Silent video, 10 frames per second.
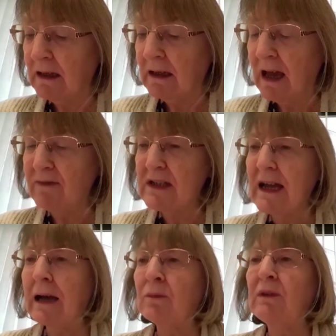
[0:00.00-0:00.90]
Every
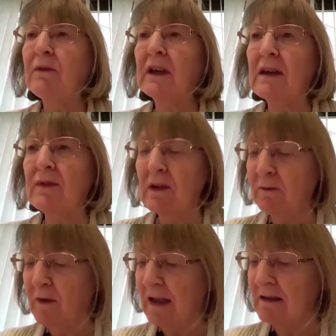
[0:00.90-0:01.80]
time we forgive an
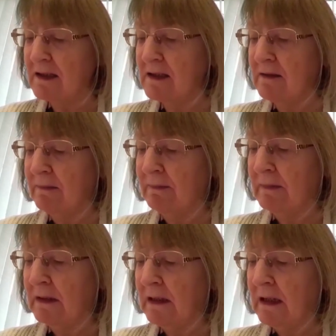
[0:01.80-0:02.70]
offence
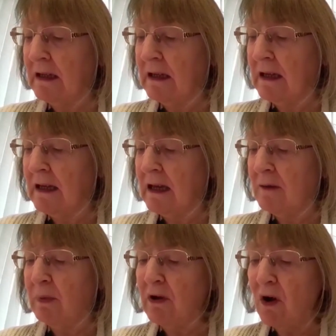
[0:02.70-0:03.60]

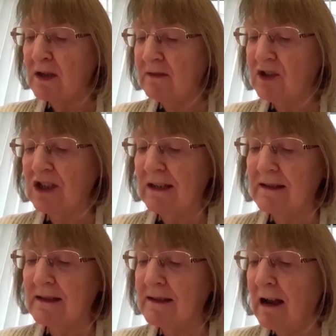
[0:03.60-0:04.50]
because of
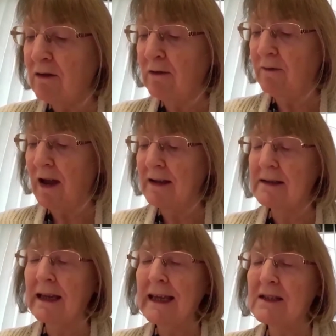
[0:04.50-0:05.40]
Jesus' sacrifice
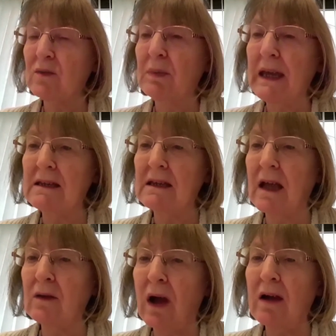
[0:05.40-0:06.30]
and his
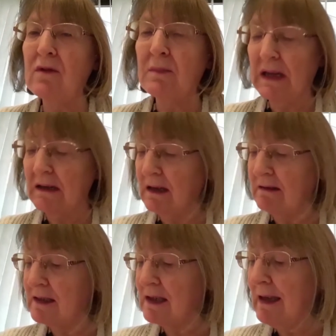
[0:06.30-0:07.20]
our
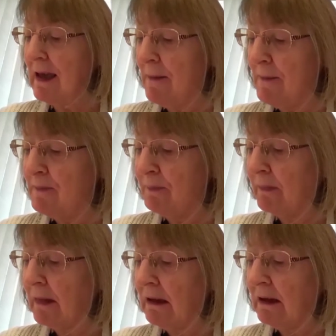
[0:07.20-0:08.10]
obedience to him,
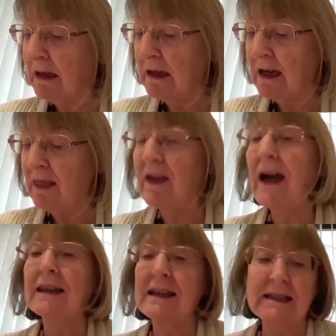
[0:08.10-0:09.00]

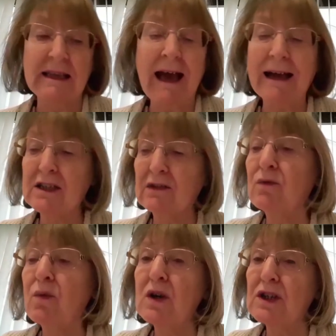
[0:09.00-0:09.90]
that is an act of
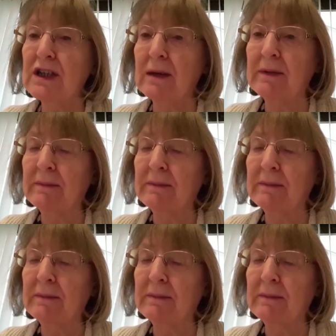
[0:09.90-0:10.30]
worship.